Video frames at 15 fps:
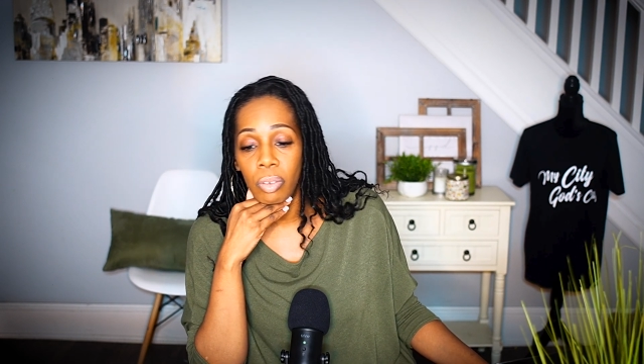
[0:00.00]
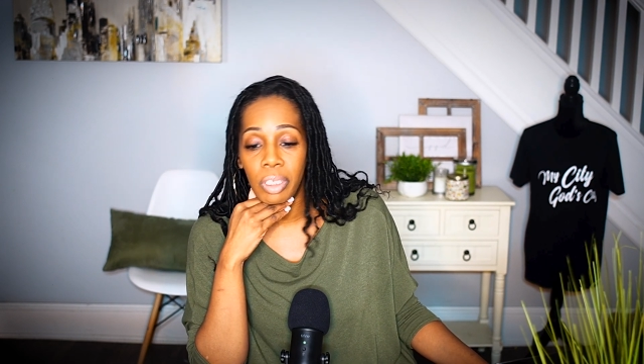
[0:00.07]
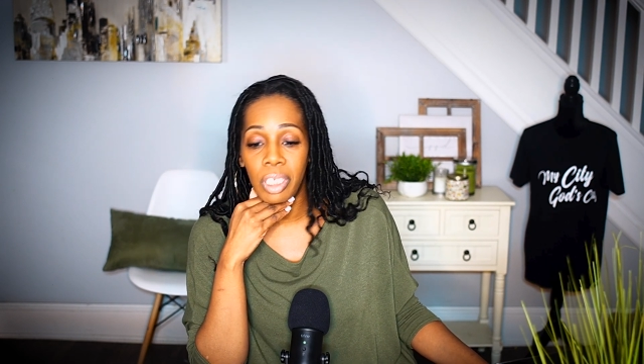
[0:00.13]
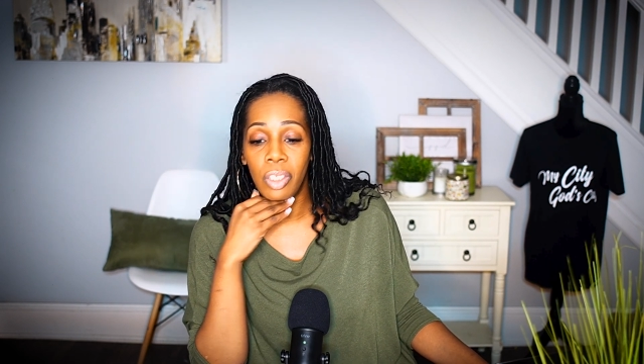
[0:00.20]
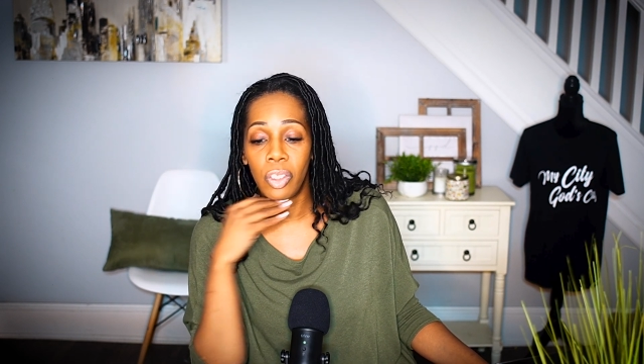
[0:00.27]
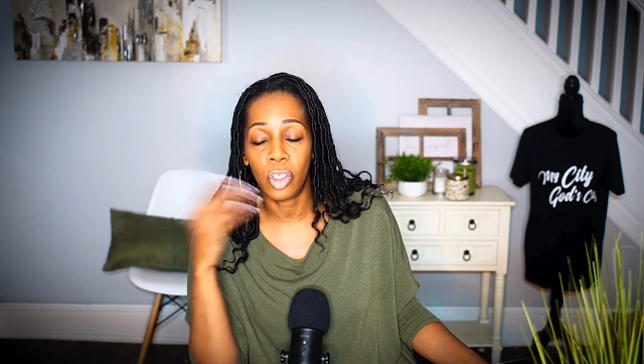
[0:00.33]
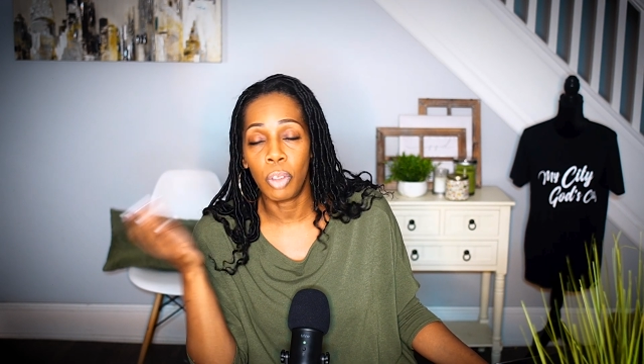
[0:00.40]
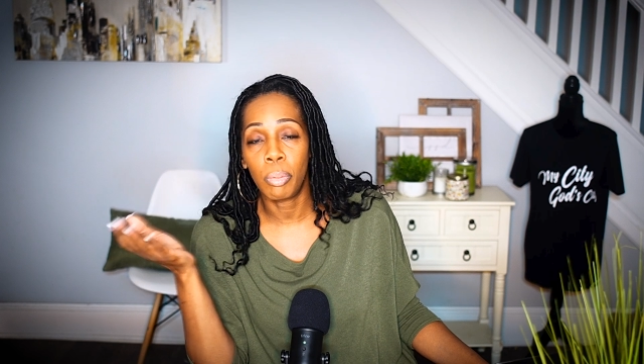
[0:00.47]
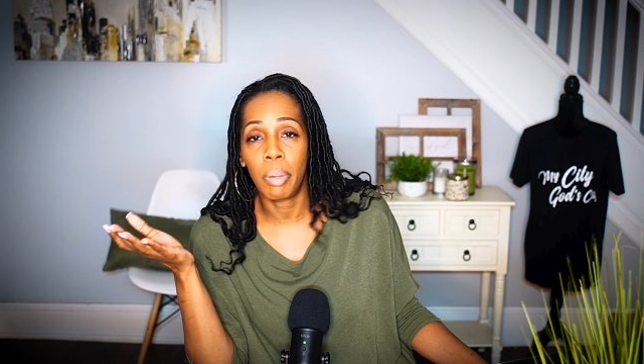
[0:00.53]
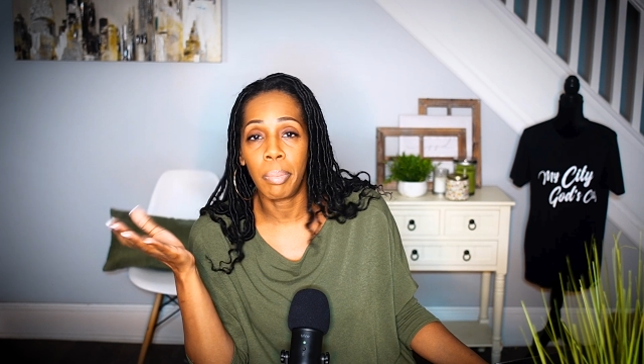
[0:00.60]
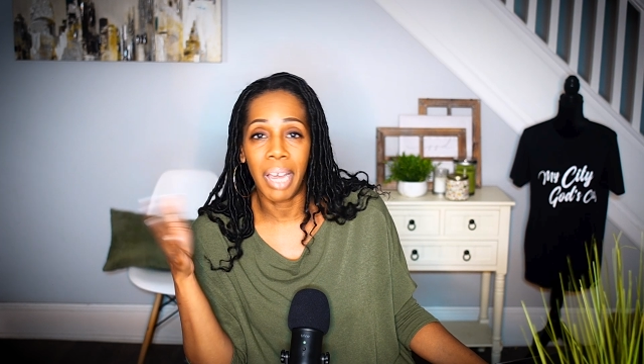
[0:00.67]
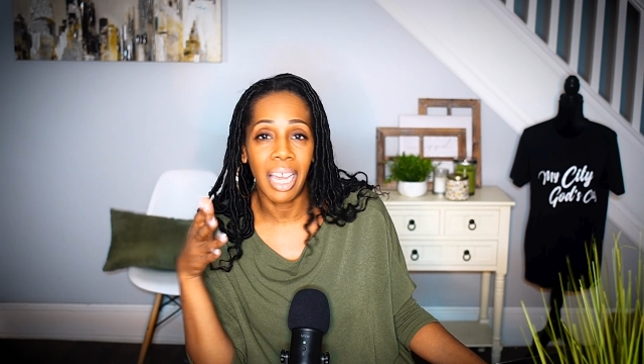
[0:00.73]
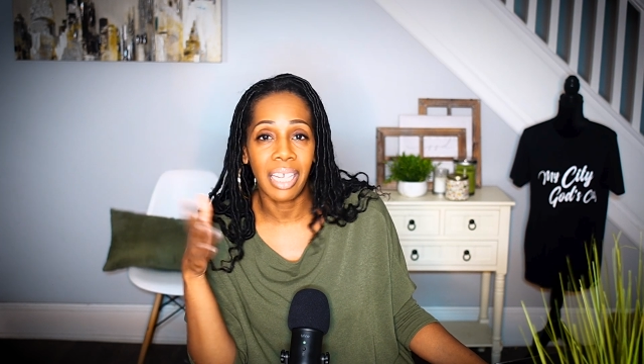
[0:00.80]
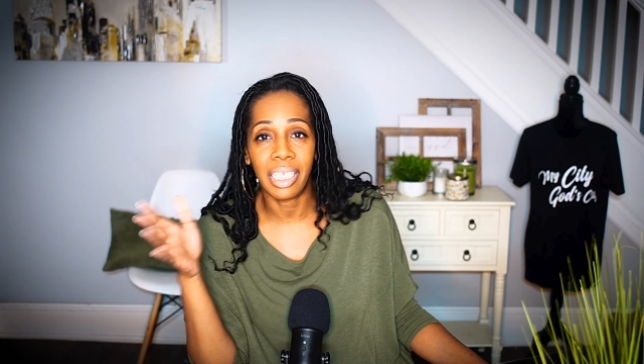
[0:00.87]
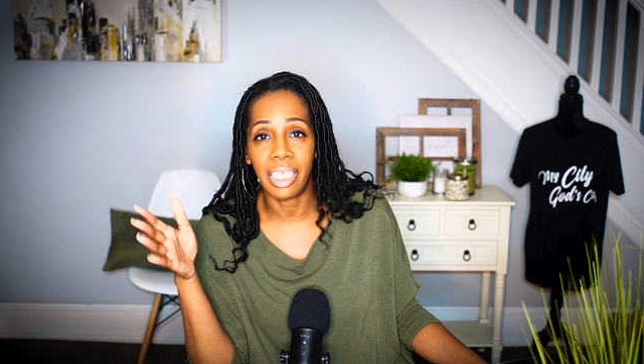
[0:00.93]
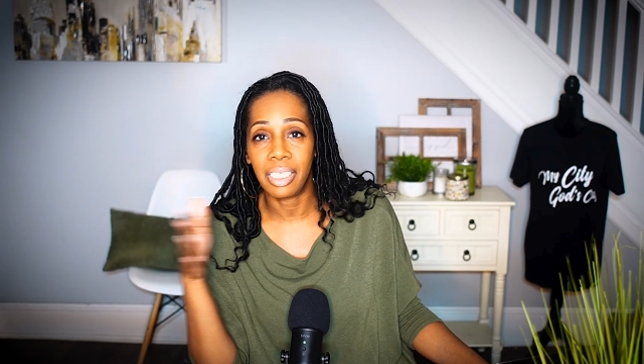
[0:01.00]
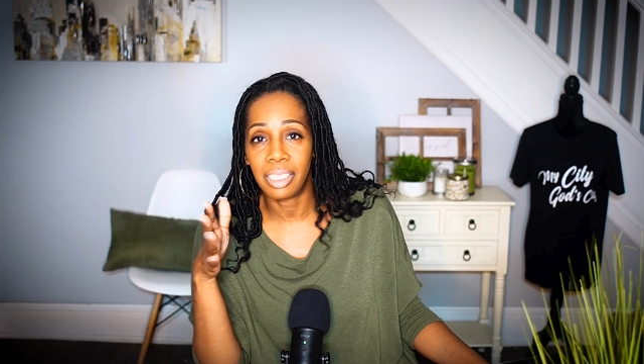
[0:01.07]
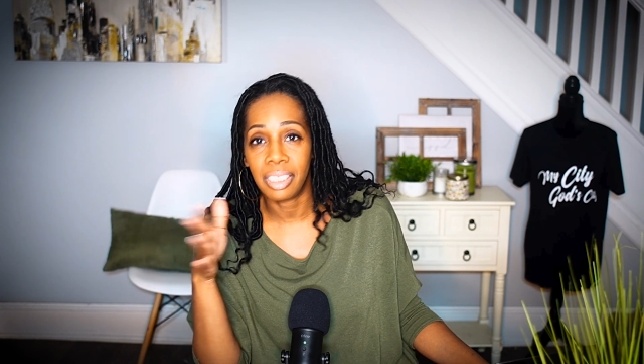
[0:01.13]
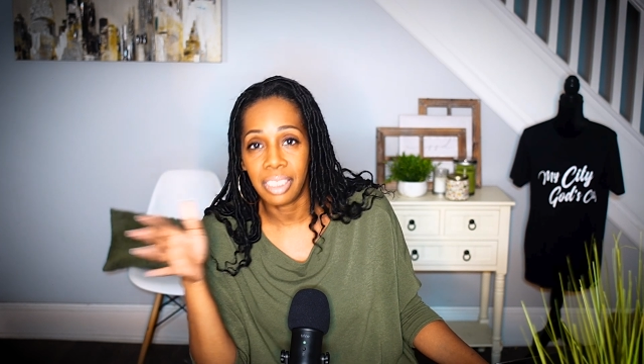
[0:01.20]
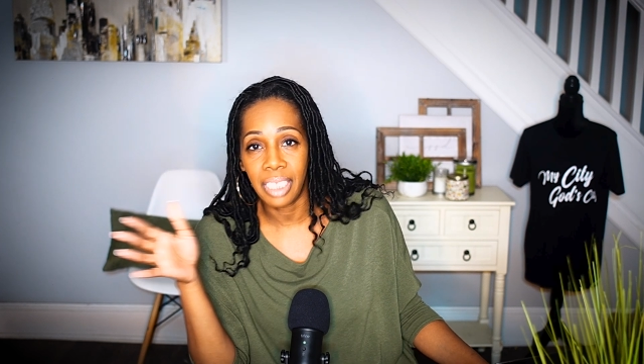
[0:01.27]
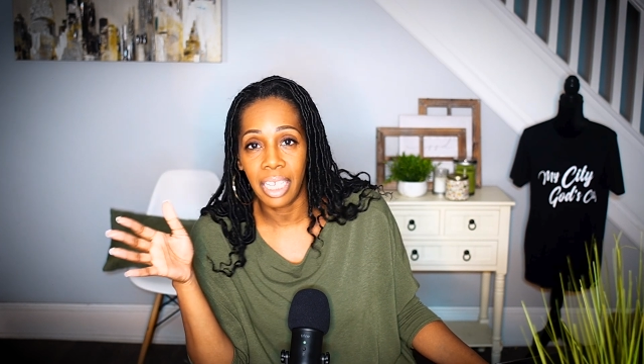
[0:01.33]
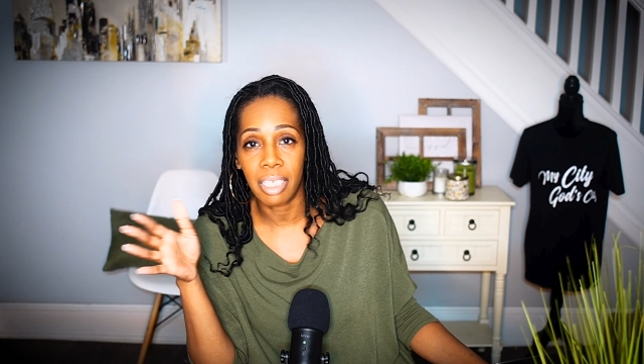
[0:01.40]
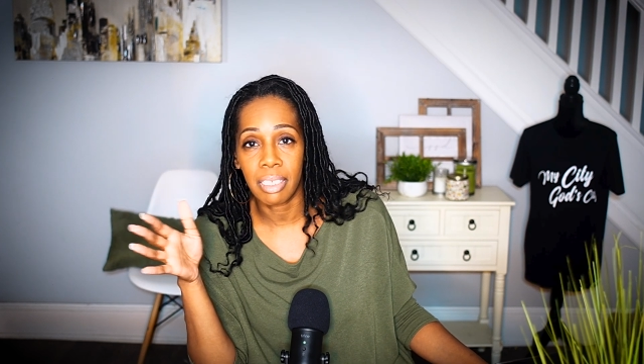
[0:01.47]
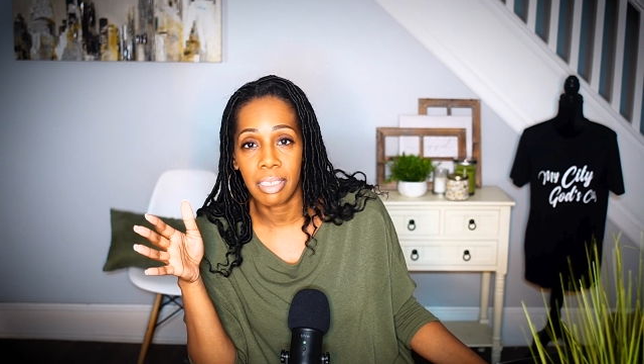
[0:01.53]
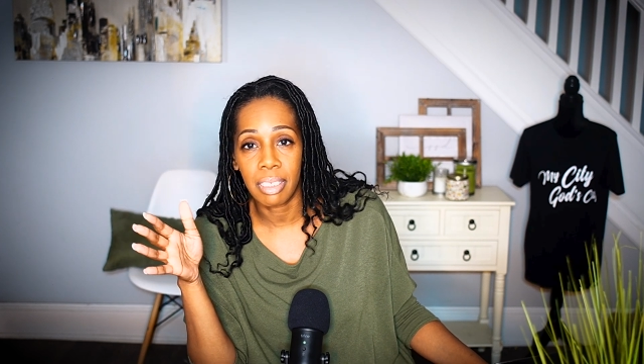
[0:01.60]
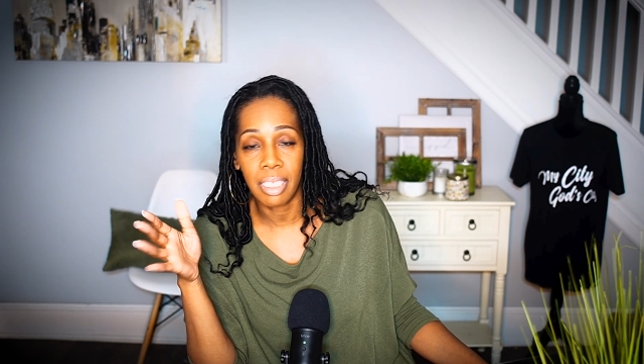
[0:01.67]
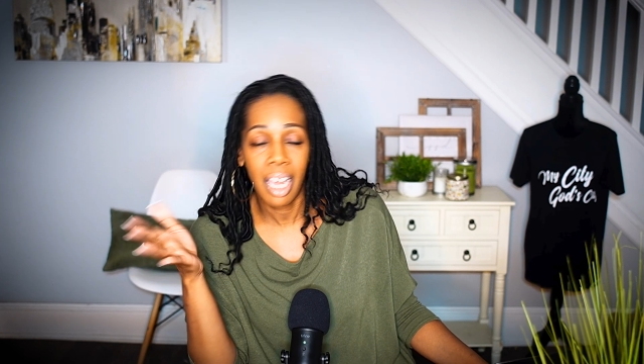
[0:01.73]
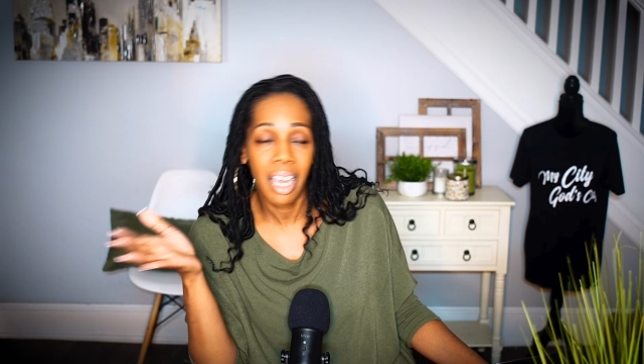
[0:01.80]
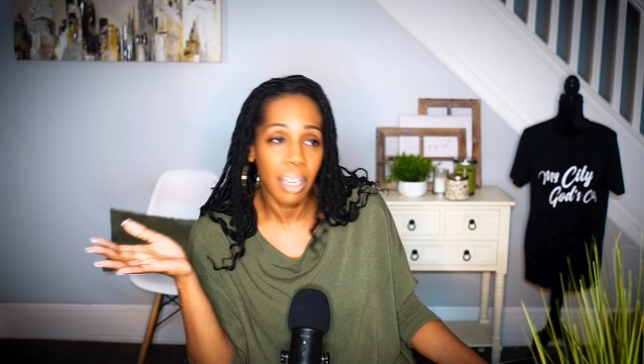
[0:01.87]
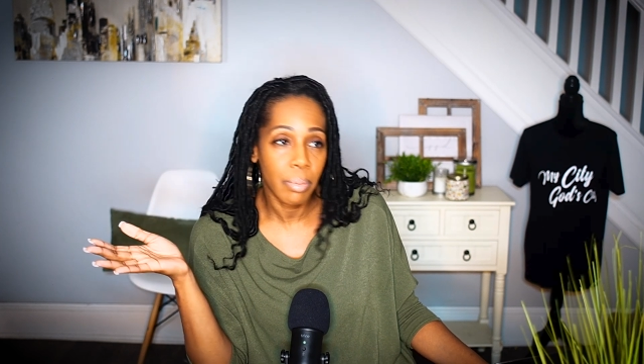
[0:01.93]
you know, the human body takes
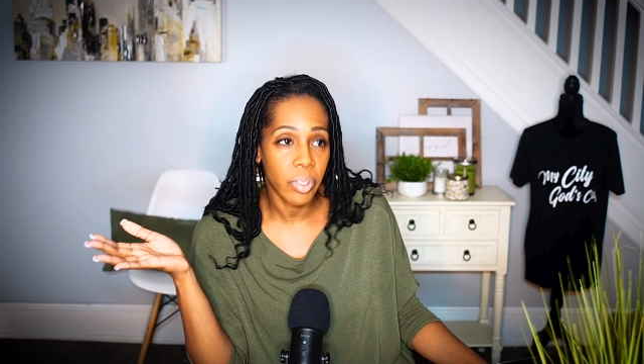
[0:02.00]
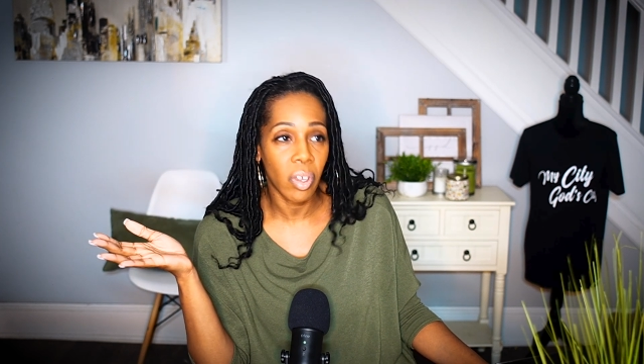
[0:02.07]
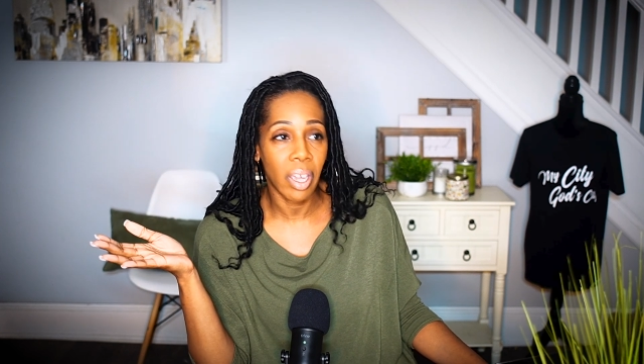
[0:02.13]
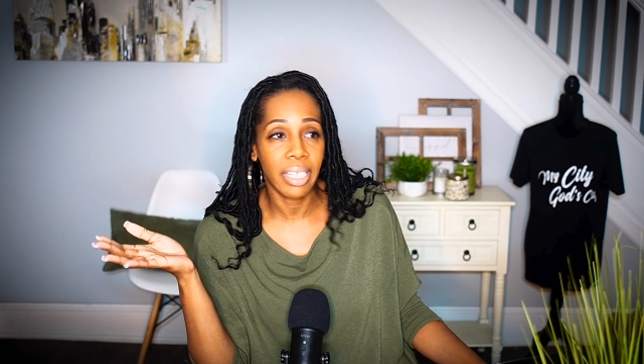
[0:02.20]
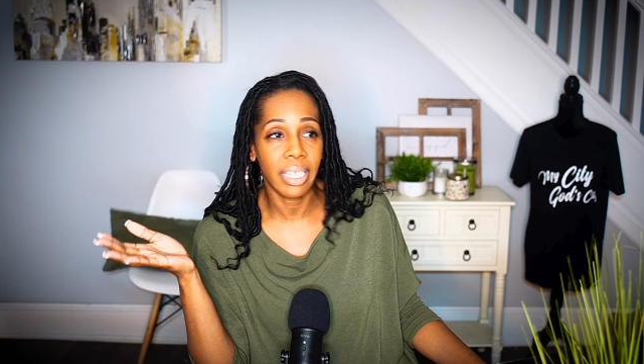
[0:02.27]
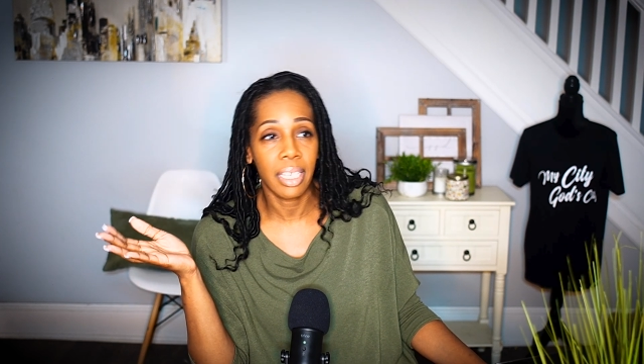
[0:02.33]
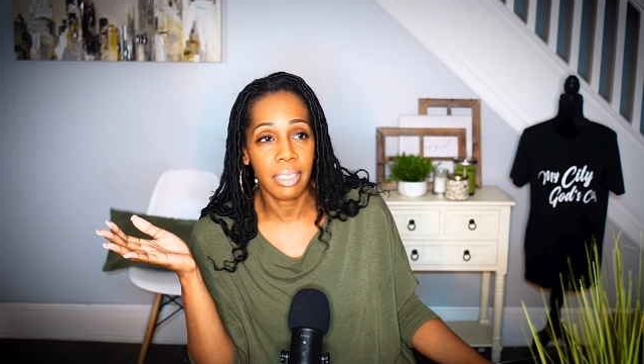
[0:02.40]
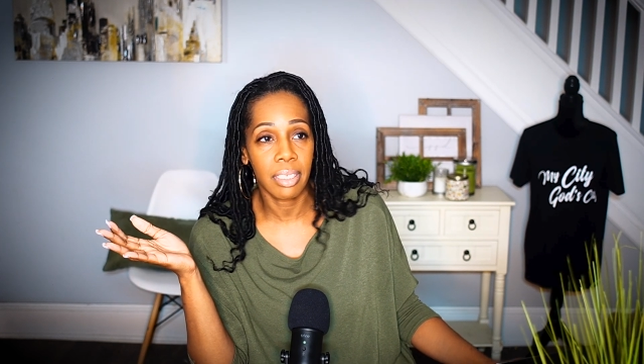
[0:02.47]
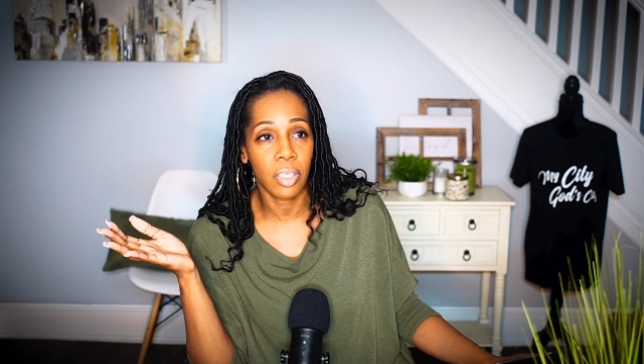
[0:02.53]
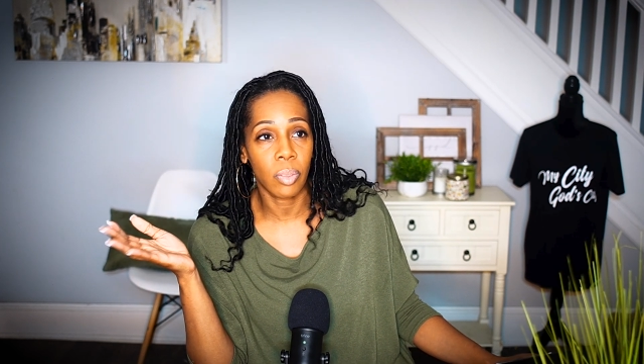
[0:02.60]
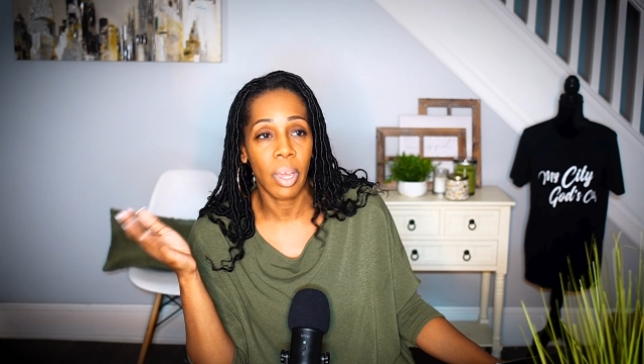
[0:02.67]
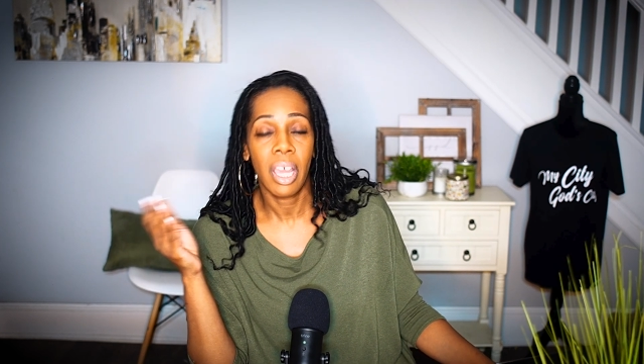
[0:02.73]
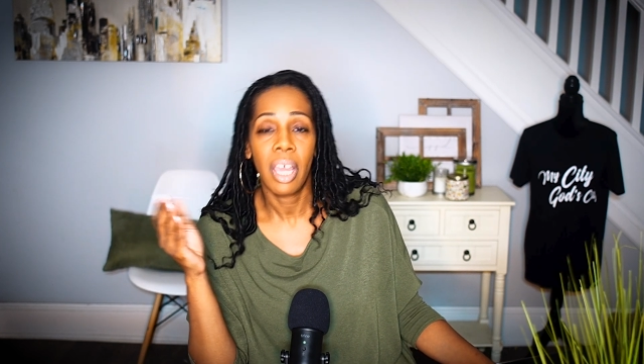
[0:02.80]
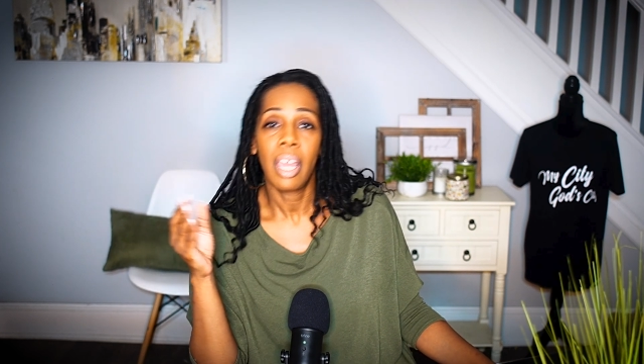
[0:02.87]
time, so I guess that's why.